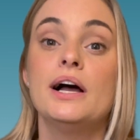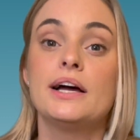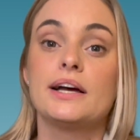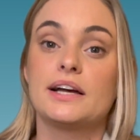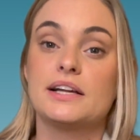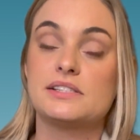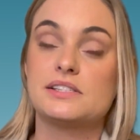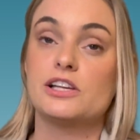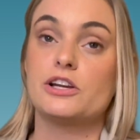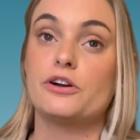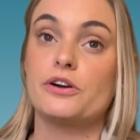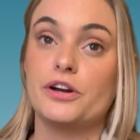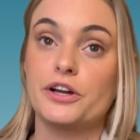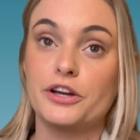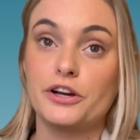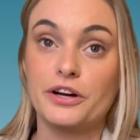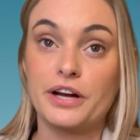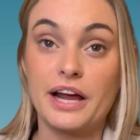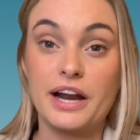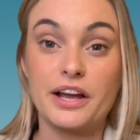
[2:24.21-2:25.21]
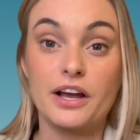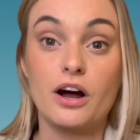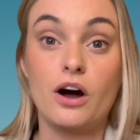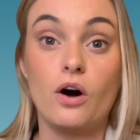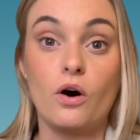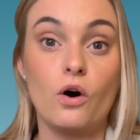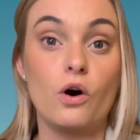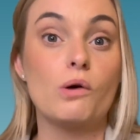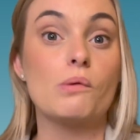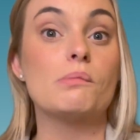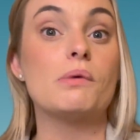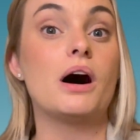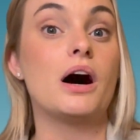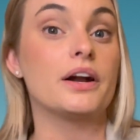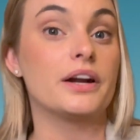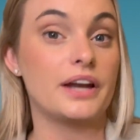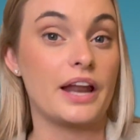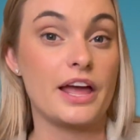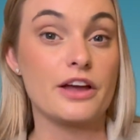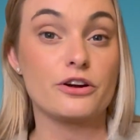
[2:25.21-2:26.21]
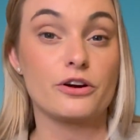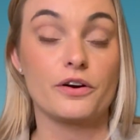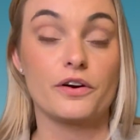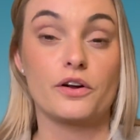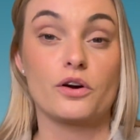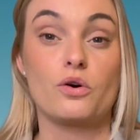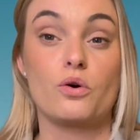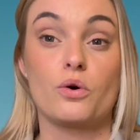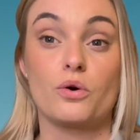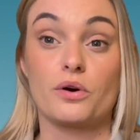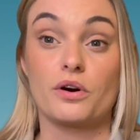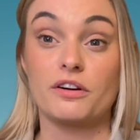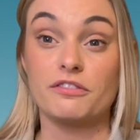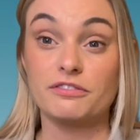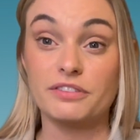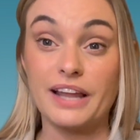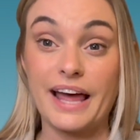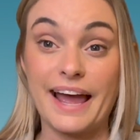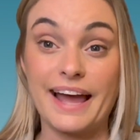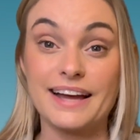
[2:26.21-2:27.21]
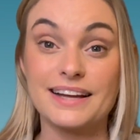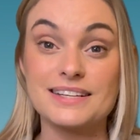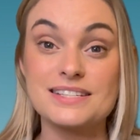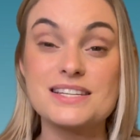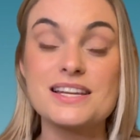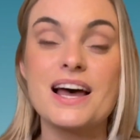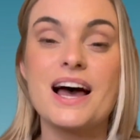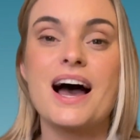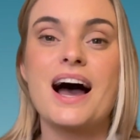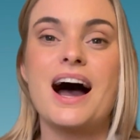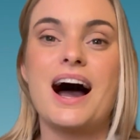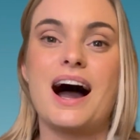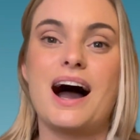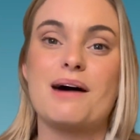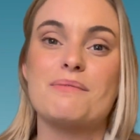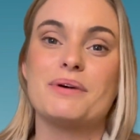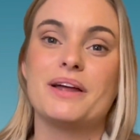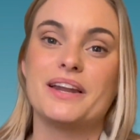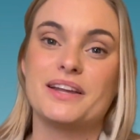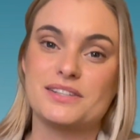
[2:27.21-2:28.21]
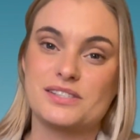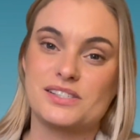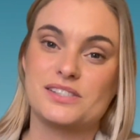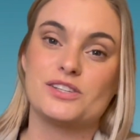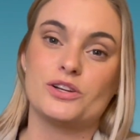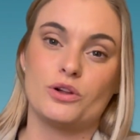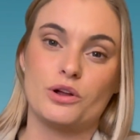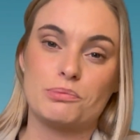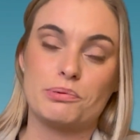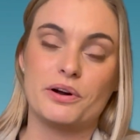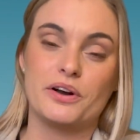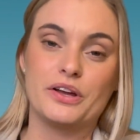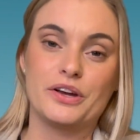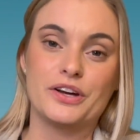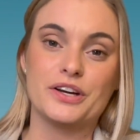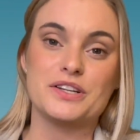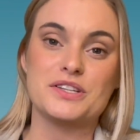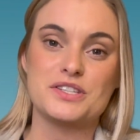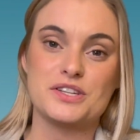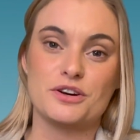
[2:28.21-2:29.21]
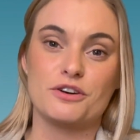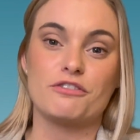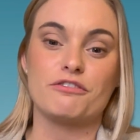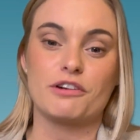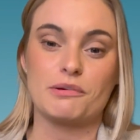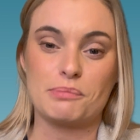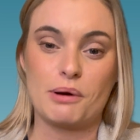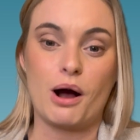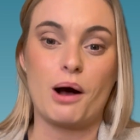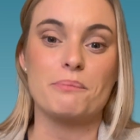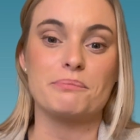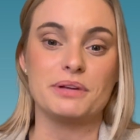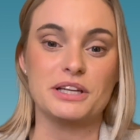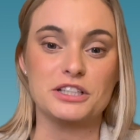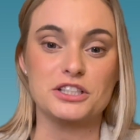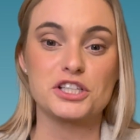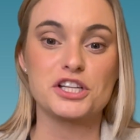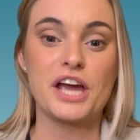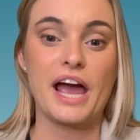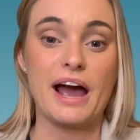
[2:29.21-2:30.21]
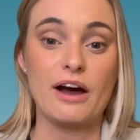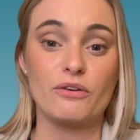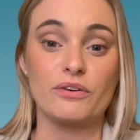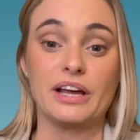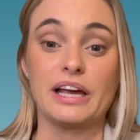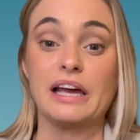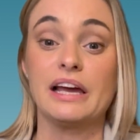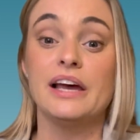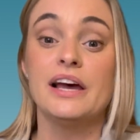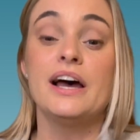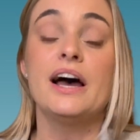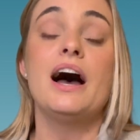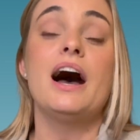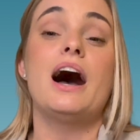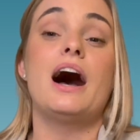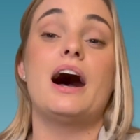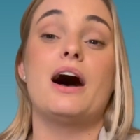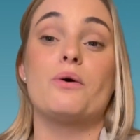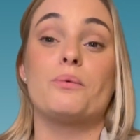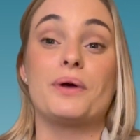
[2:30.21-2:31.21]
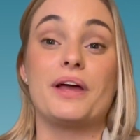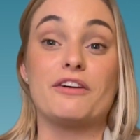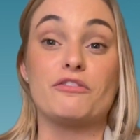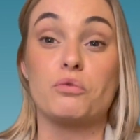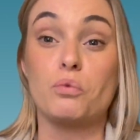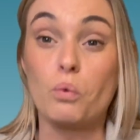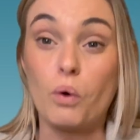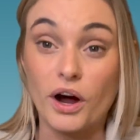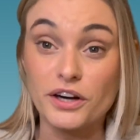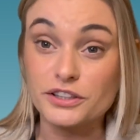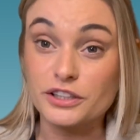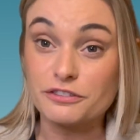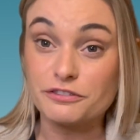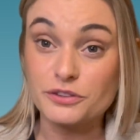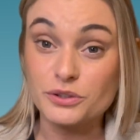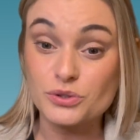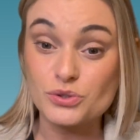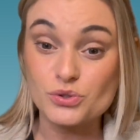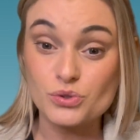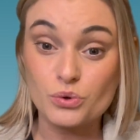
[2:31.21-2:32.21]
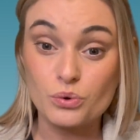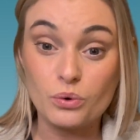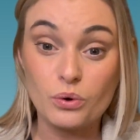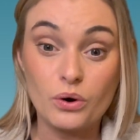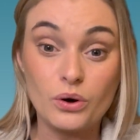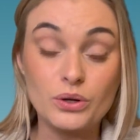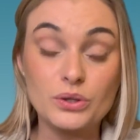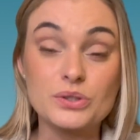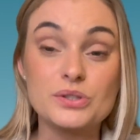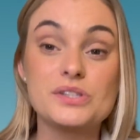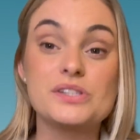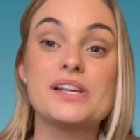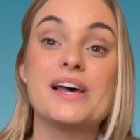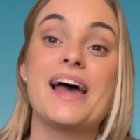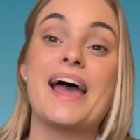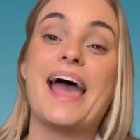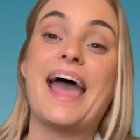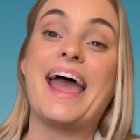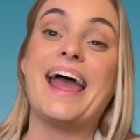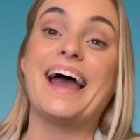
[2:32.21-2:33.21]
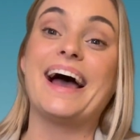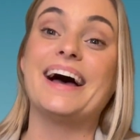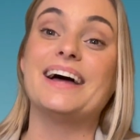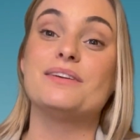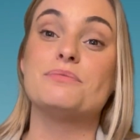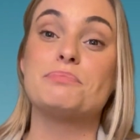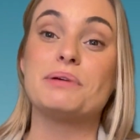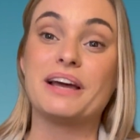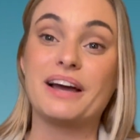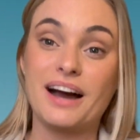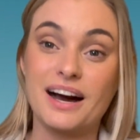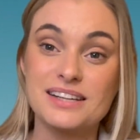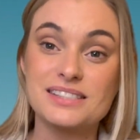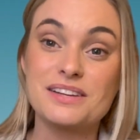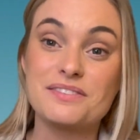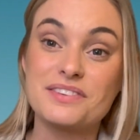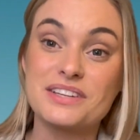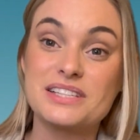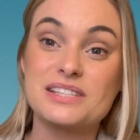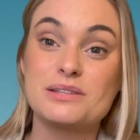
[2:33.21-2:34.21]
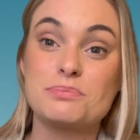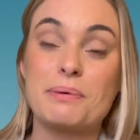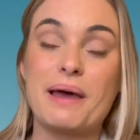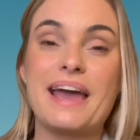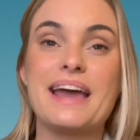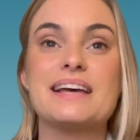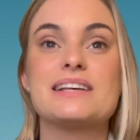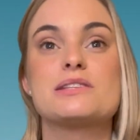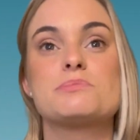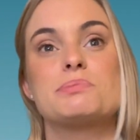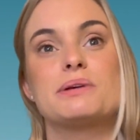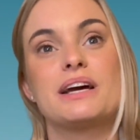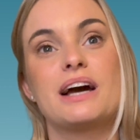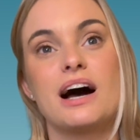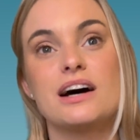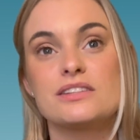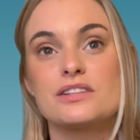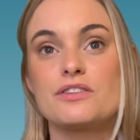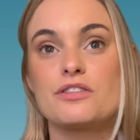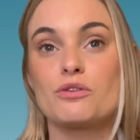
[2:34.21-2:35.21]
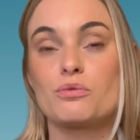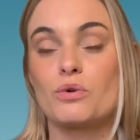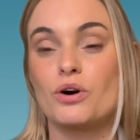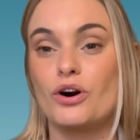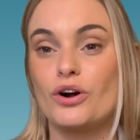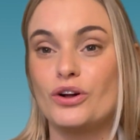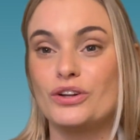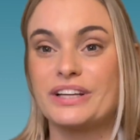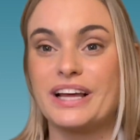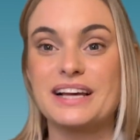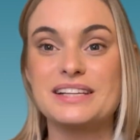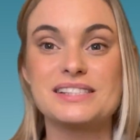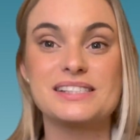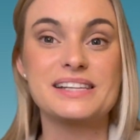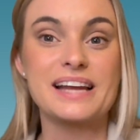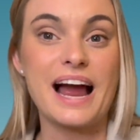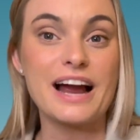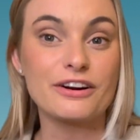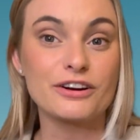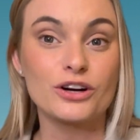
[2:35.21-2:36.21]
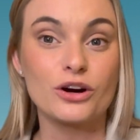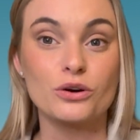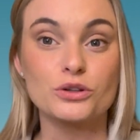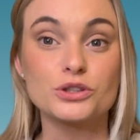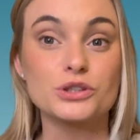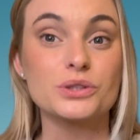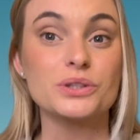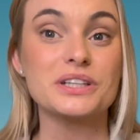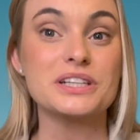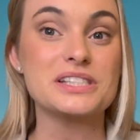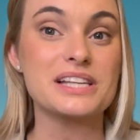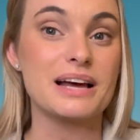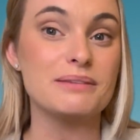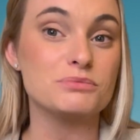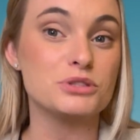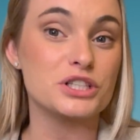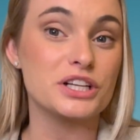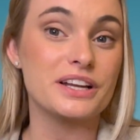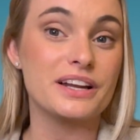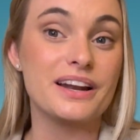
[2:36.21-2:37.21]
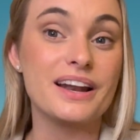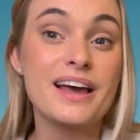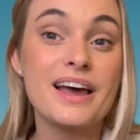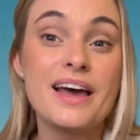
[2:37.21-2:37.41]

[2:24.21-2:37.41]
considering you're getting a home on an acre and a quarter of land, it is still a pretty good deal for Palm Beach County. We have wonderful schools, and because of the space, because of the ruralness, the agricultural exemption,